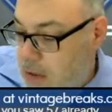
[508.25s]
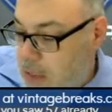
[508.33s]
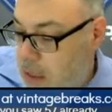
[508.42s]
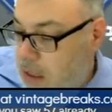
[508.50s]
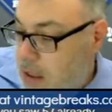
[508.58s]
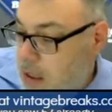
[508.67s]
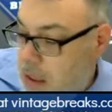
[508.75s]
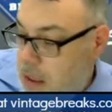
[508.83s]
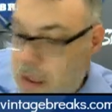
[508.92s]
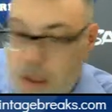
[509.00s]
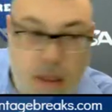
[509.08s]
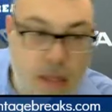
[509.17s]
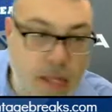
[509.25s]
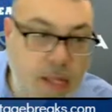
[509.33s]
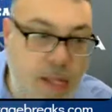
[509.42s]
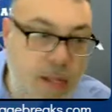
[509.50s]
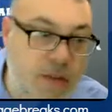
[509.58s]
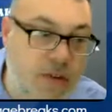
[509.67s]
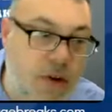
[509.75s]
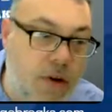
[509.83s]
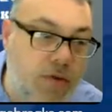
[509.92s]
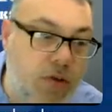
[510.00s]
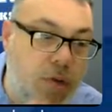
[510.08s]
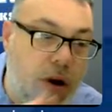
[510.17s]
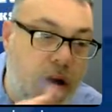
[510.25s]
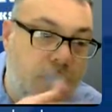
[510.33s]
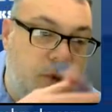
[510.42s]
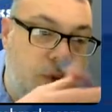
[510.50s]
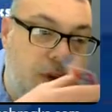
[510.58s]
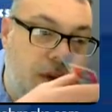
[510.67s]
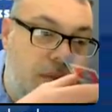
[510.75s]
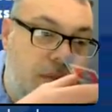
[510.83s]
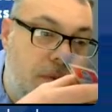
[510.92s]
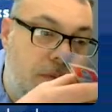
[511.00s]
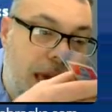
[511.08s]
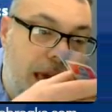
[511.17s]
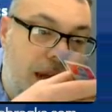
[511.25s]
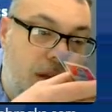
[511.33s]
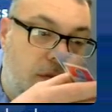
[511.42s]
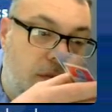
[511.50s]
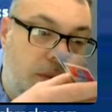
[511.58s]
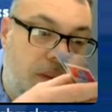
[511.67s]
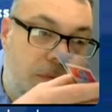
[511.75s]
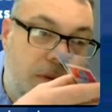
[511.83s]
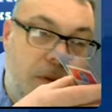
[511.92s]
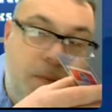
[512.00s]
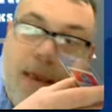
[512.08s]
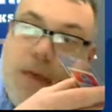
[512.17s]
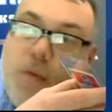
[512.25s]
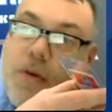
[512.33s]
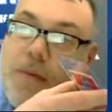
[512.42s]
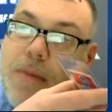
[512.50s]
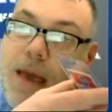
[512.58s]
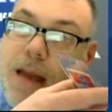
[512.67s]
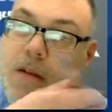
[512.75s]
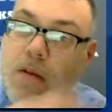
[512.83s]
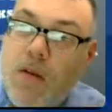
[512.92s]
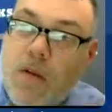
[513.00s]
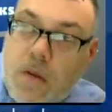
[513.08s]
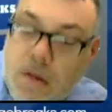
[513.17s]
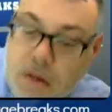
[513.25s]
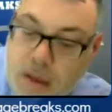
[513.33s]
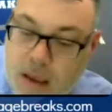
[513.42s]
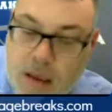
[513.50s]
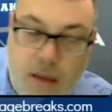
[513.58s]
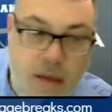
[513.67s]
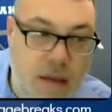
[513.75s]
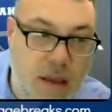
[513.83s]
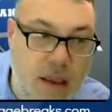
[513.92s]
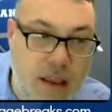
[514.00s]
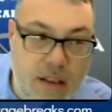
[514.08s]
You didn't know that? Joe Dumars for William Battle. Is that Bill B? William Battle? Mm-hmm. Yeah.